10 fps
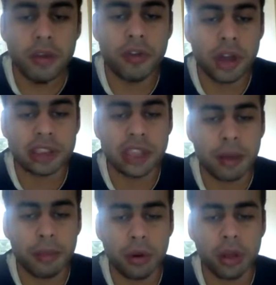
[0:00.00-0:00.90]
for
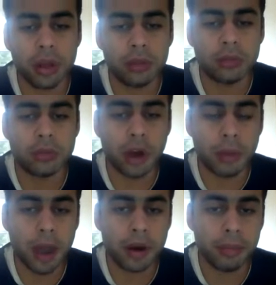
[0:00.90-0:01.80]
example
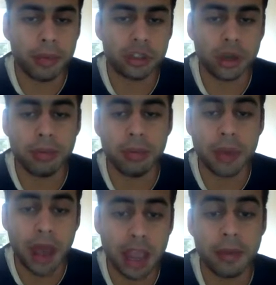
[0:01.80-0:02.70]
drop our
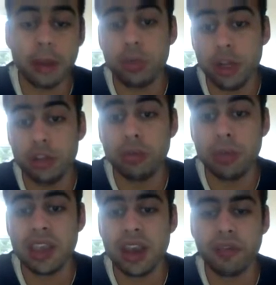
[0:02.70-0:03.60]
bishop back, but we need to
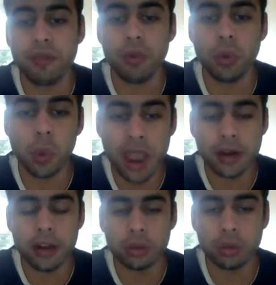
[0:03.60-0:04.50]
be careful
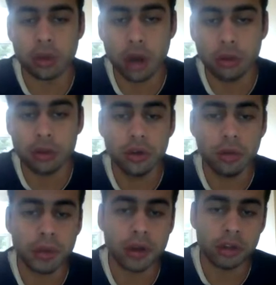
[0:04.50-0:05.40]
where it will go
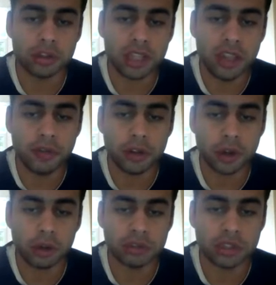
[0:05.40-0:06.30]
to, because if
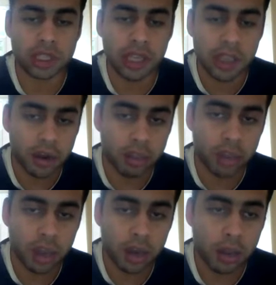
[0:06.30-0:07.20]
it goes here,
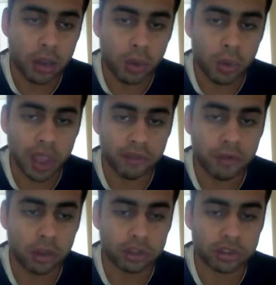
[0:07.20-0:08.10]
then we
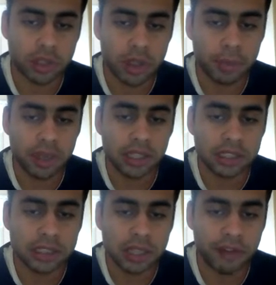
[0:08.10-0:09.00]
have lost a
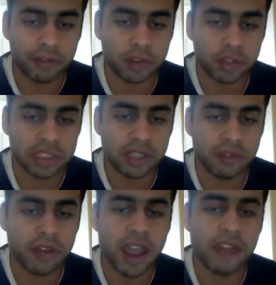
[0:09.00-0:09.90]
piece after
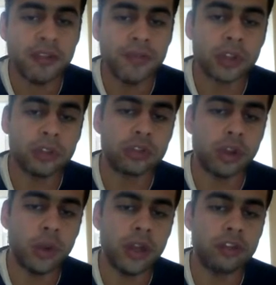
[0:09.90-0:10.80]
c5,
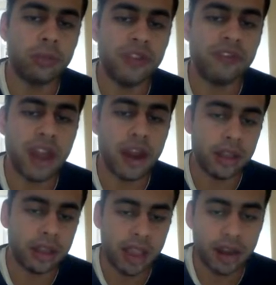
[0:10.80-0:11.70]
so we need to be
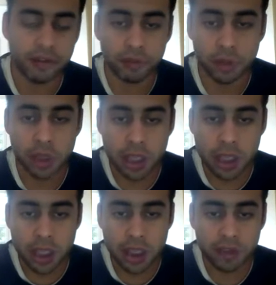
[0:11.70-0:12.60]
very careful.
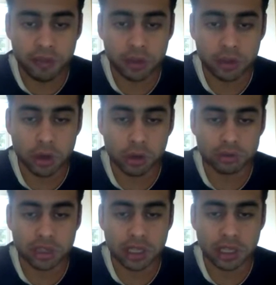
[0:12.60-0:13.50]
And if it
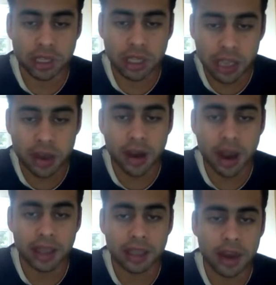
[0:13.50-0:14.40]
goes
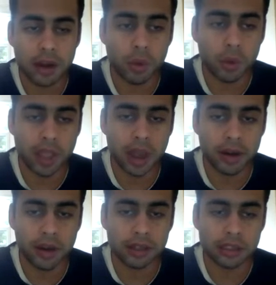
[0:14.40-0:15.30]
here, again we
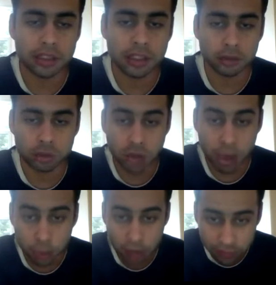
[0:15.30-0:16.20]
are in serious
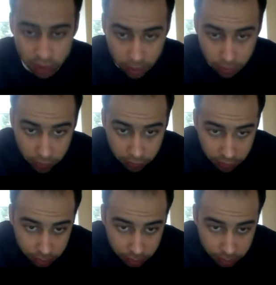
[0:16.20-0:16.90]
trouble after the move